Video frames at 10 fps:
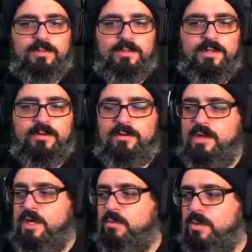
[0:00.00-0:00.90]

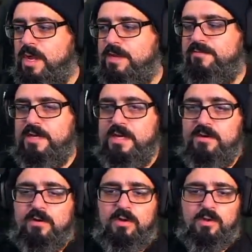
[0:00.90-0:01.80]
We're not even
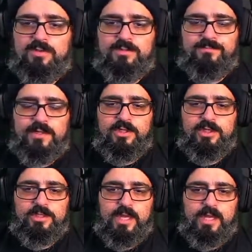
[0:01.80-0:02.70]
near close to
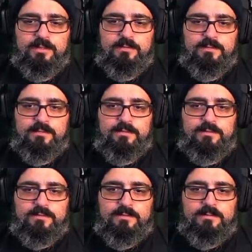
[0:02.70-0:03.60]
finishing that,
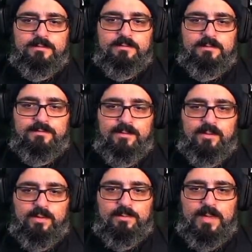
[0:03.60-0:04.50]
if you know
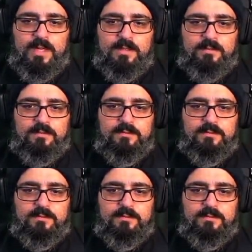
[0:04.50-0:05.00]
what I mean.